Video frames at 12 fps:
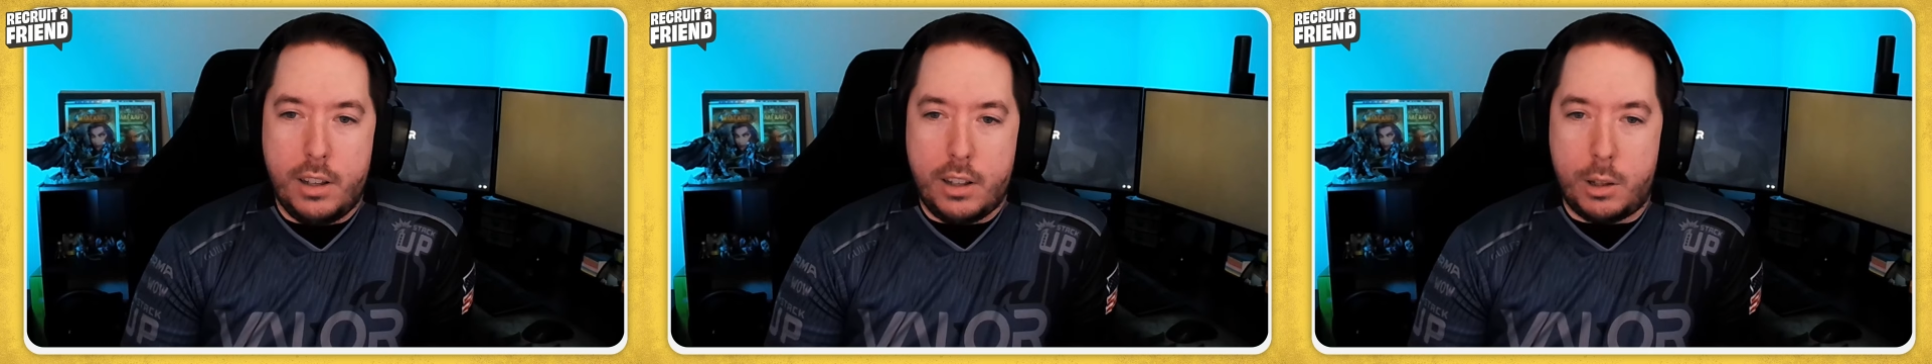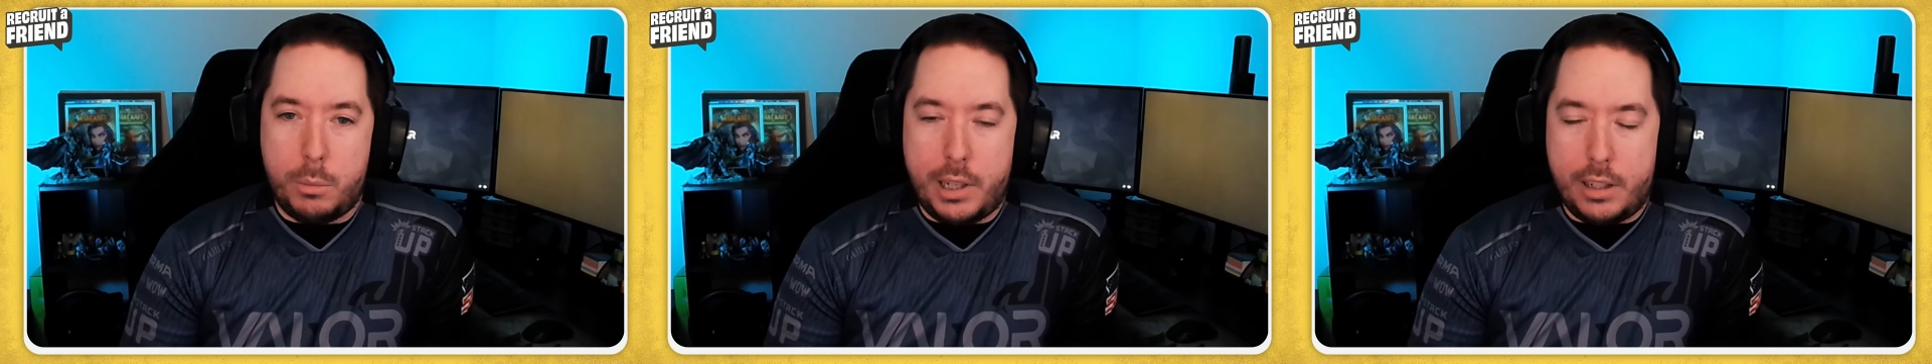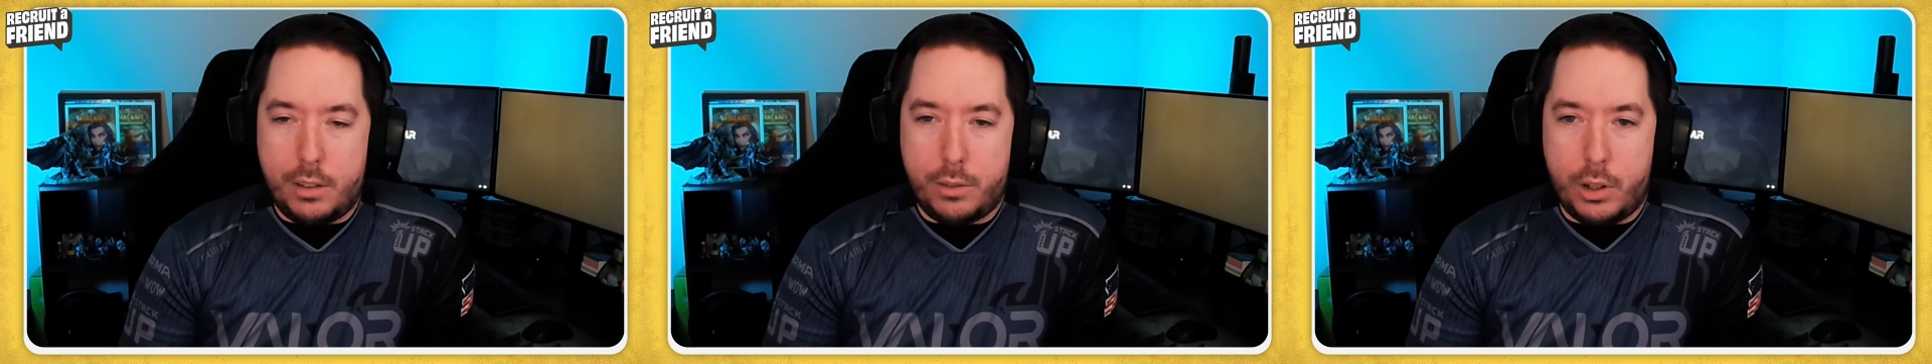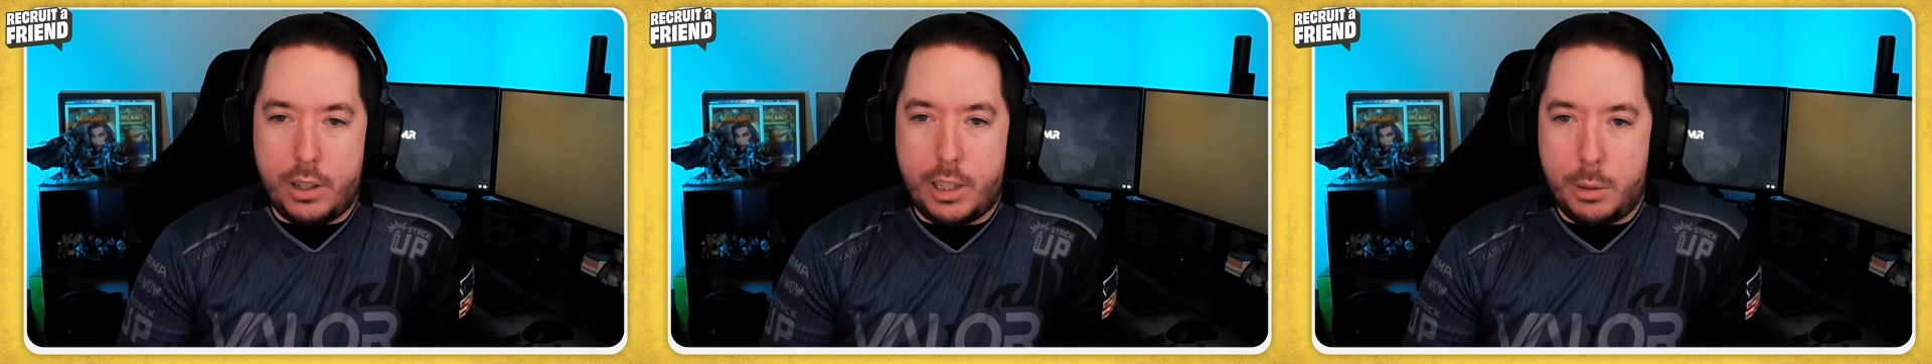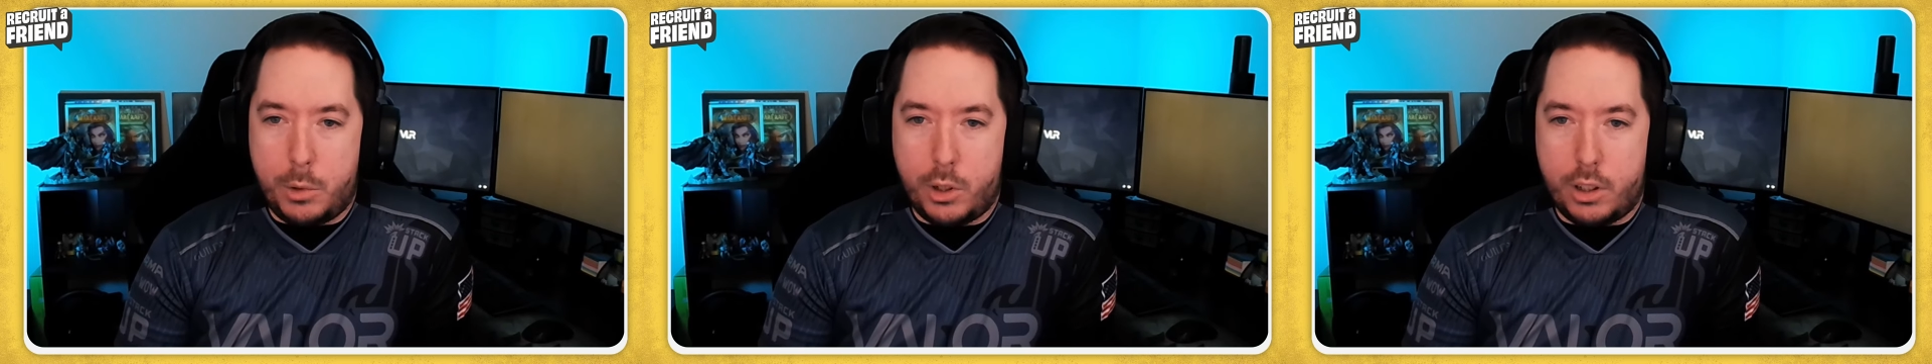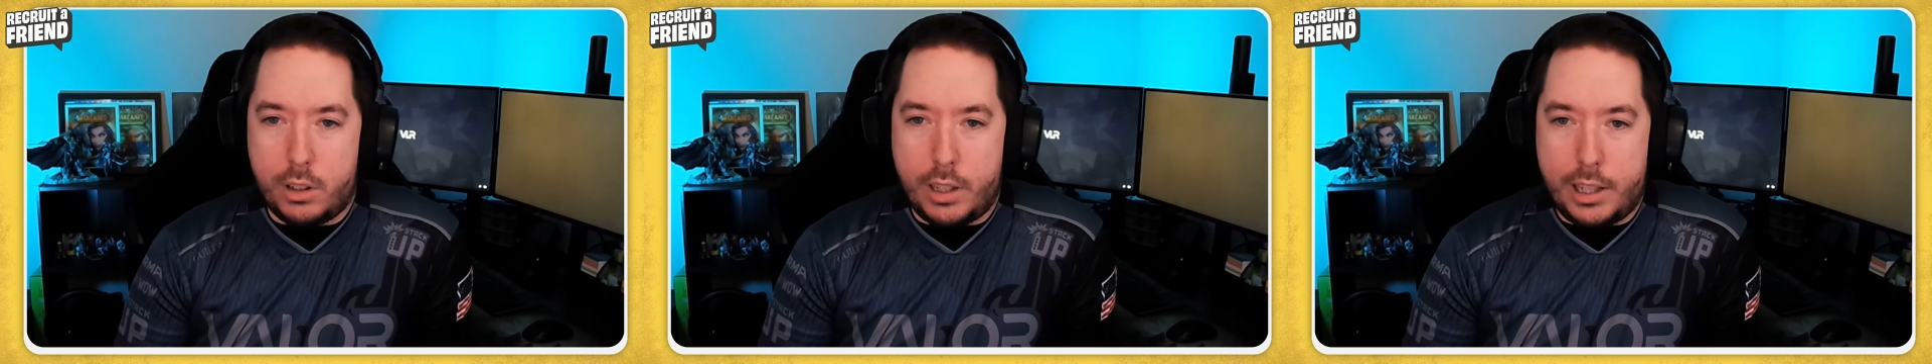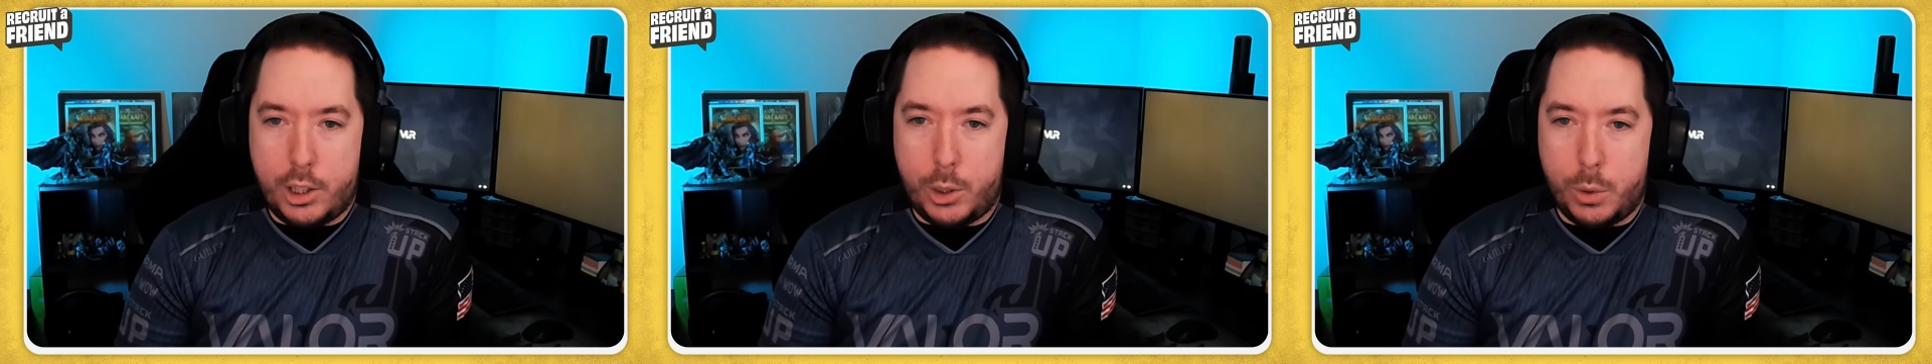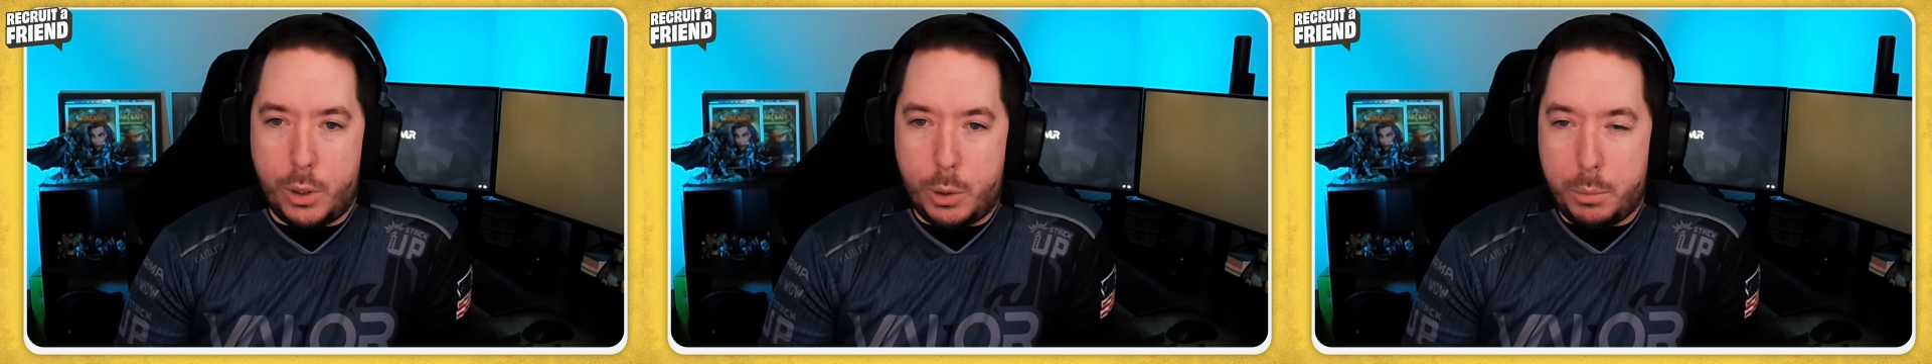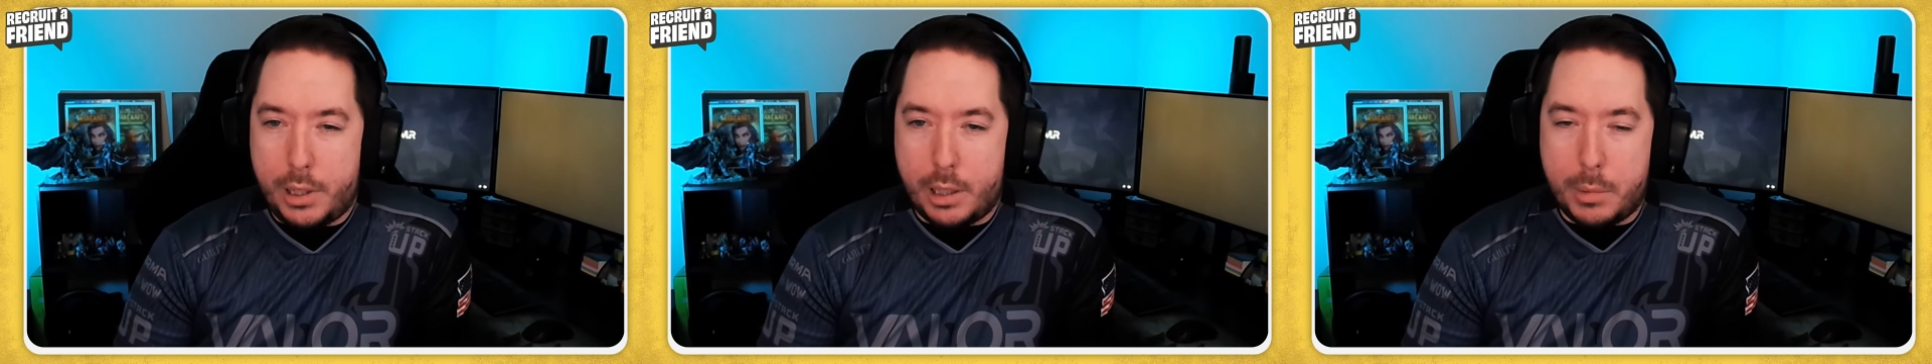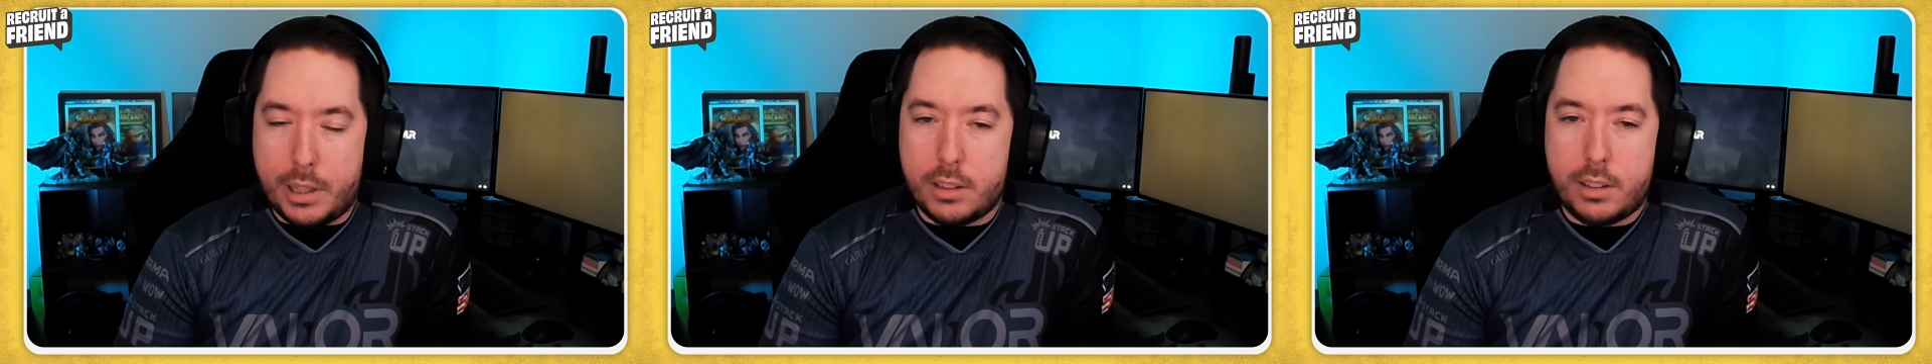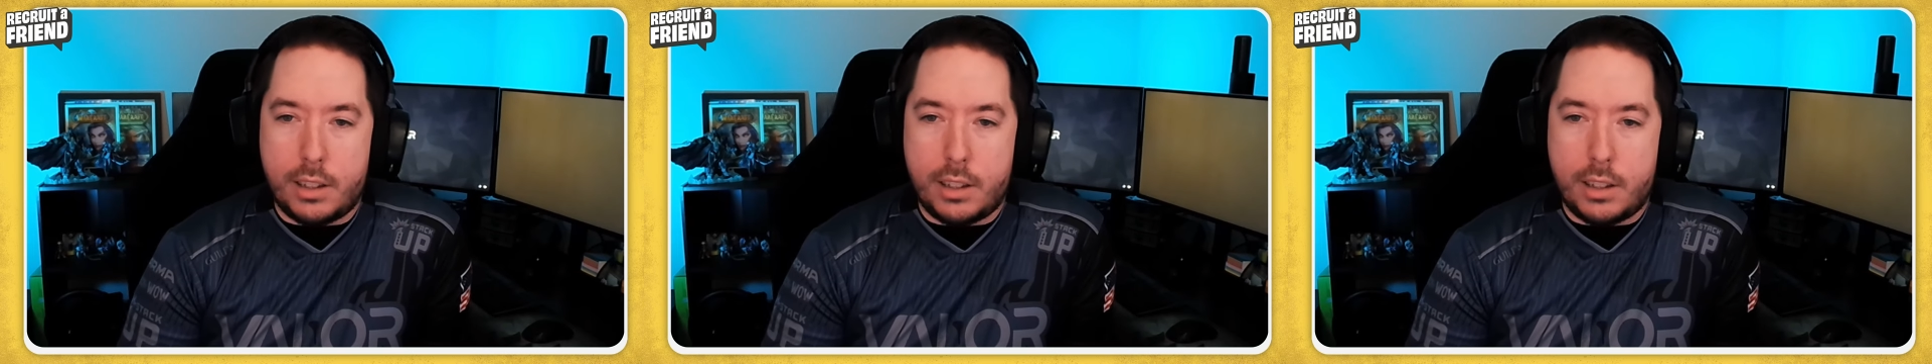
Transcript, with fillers: Competed for a team called H2O and PMS.